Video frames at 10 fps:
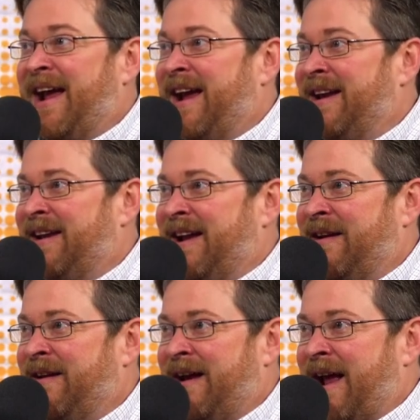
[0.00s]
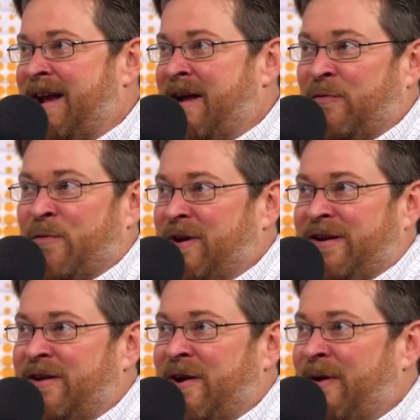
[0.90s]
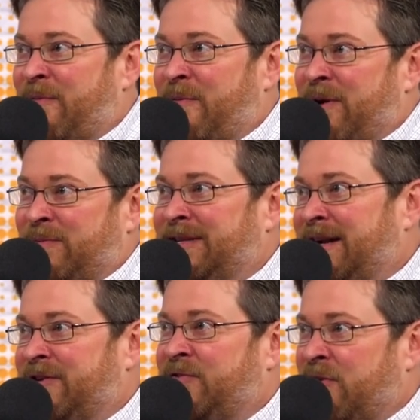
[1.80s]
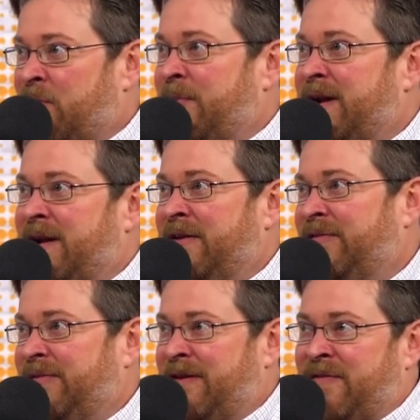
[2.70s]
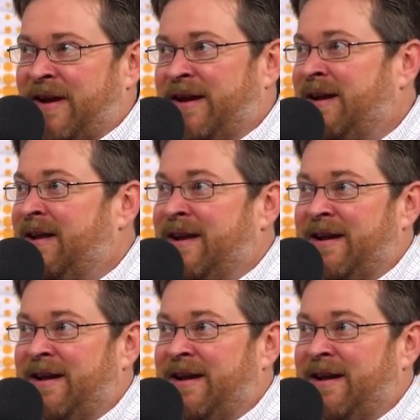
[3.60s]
and I never wanted to know what it was like to struggle, because if I did,